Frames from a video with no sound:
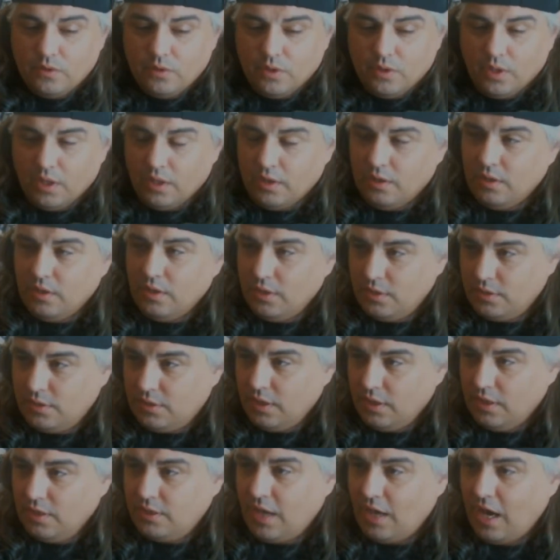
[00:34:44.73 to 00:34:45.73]
And
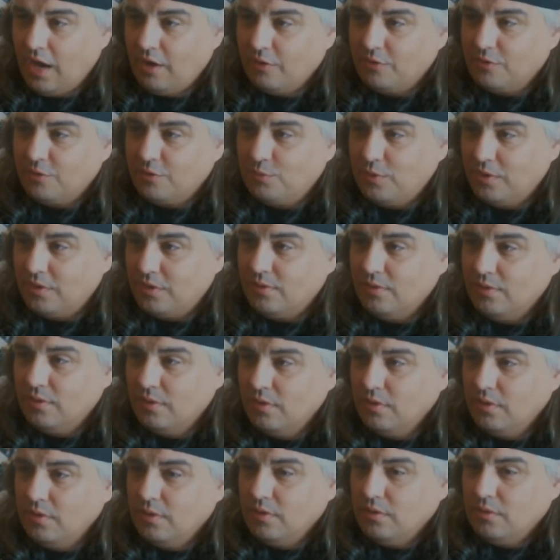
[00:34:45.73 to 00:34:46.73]
he countered with,
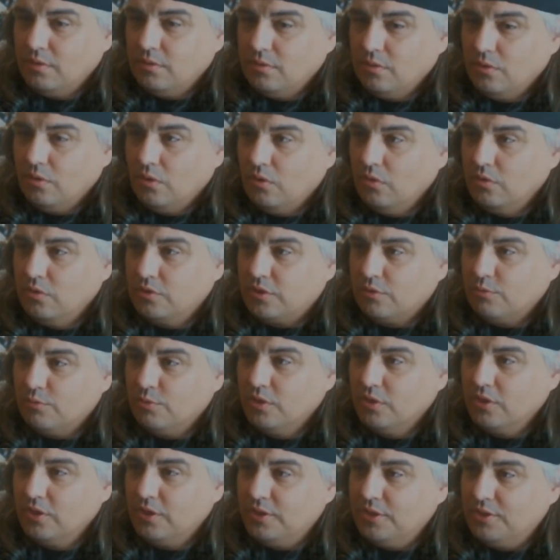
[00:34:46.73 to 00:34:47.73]
well, it's a
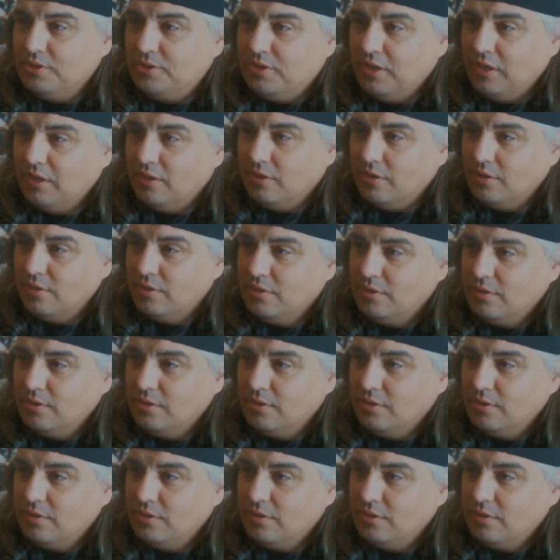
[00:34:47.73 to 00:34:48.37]
really good deal.